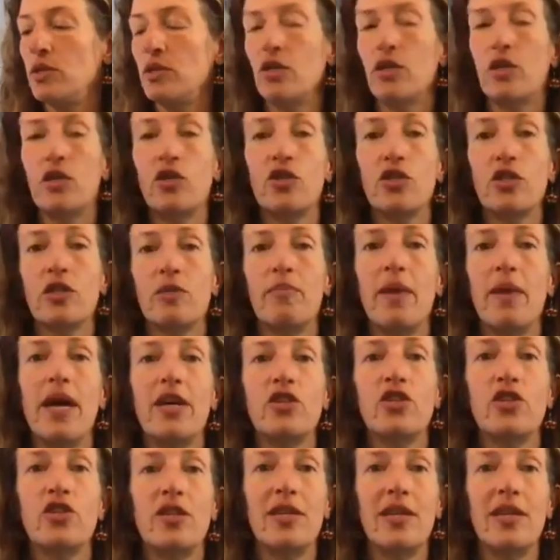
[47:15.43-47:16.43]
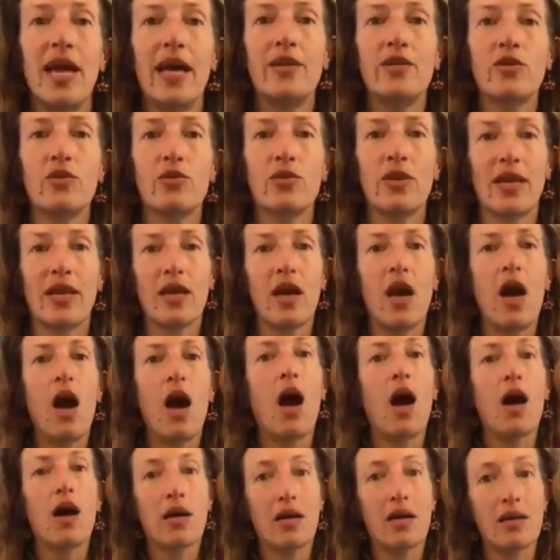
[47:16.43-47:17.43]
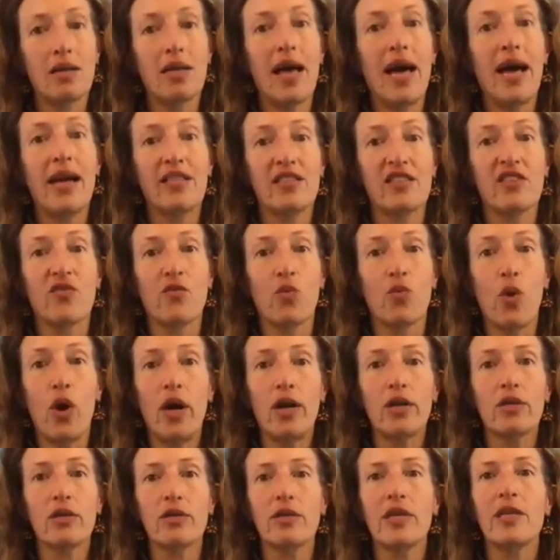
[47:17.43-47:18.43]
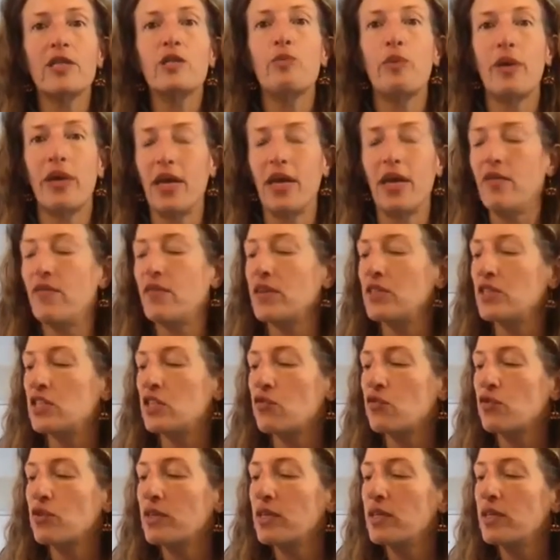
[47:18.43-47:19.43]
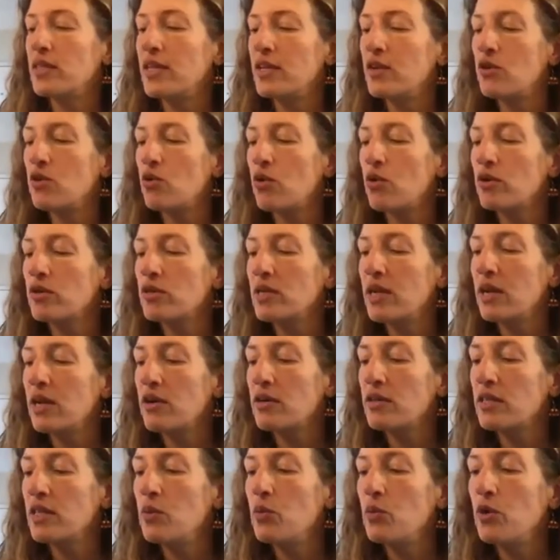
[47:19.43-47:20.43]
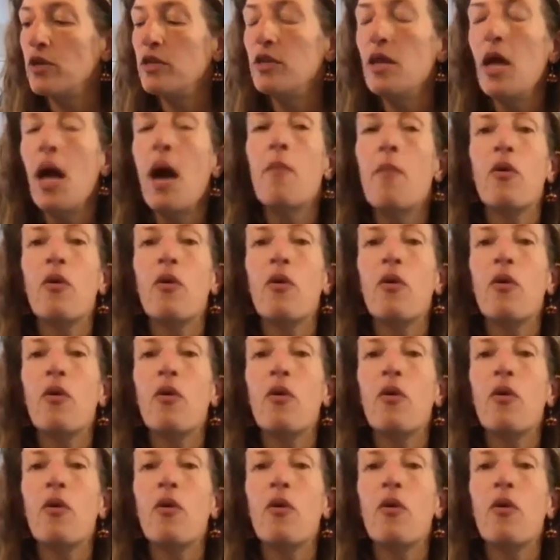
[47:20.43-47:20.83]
You can just imagine it as like a glass of water that's behaving differently than it ordinarily would.